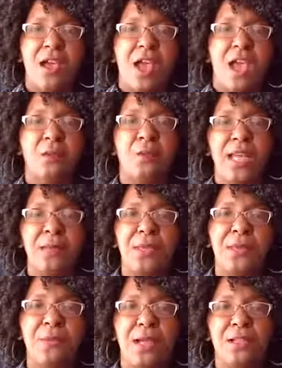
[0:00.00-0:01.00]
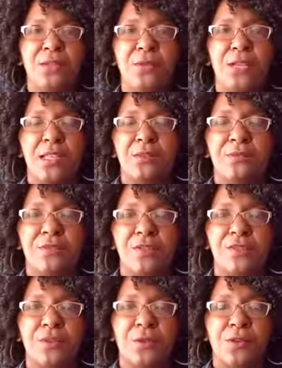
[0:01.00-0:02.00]
And what I mean by do it in the
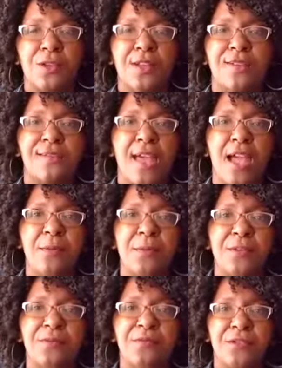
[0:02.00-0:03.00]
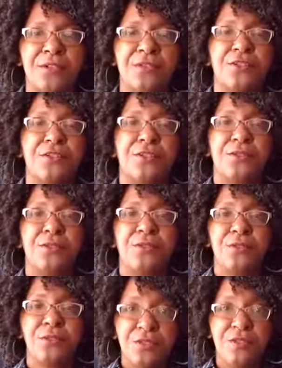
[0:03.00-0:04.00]
reverse order is I prefer to
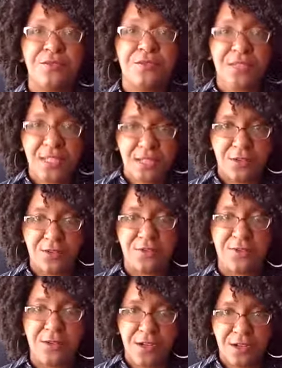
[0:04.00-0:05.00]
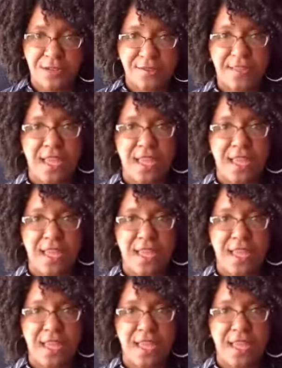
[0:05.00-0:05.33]
do the video first